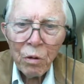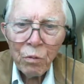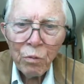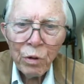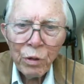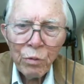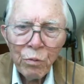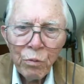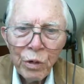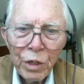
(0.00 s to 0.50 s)

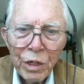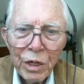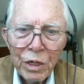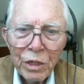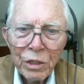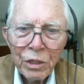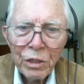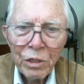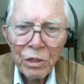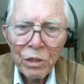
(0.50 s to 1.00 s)
when we
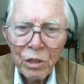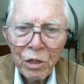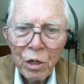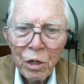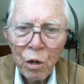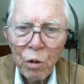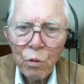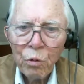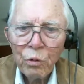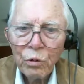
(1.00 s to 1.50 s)
just
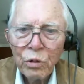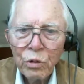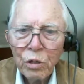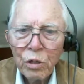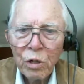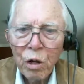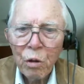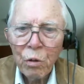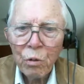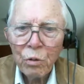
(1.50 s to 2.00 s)
close
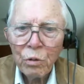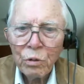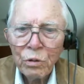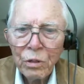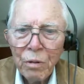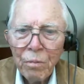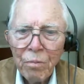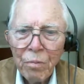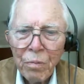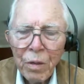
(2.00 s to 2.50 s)
close.